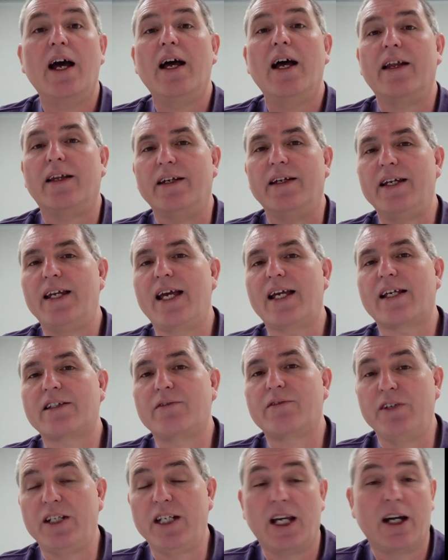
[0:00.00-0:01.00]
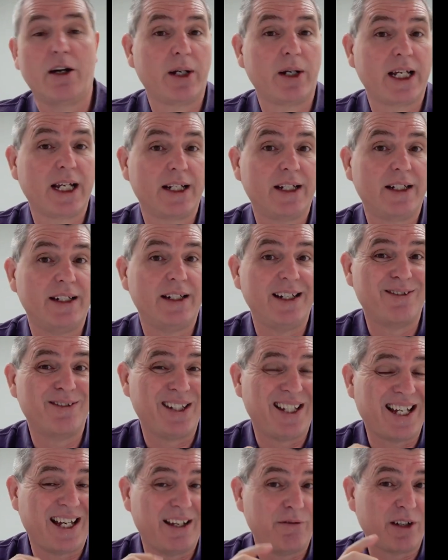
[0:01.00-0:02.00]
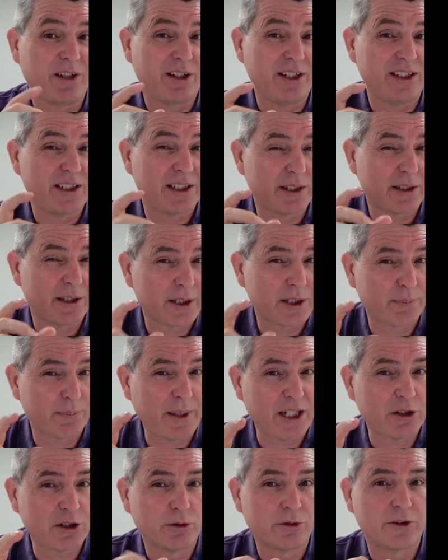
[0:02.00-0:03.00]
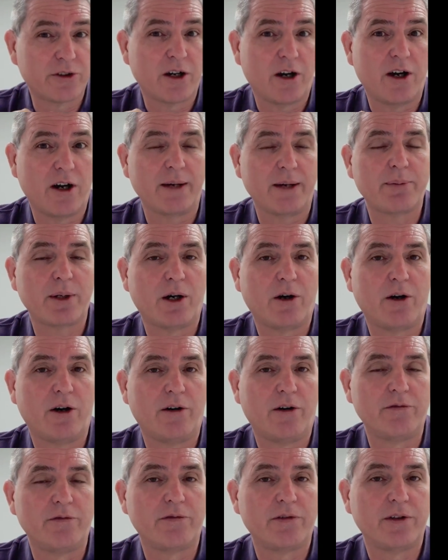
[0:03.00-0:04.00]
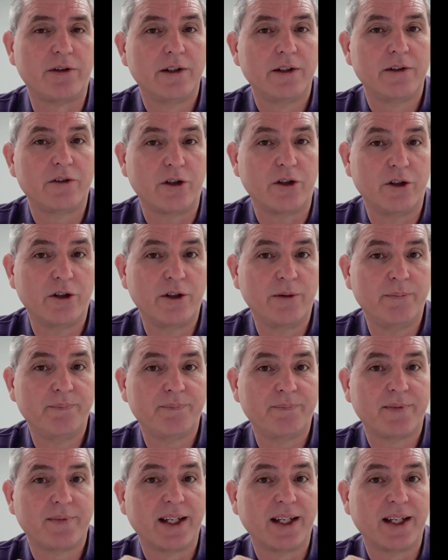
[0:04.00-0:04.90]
Next video, we're going to deal with a very special type of term,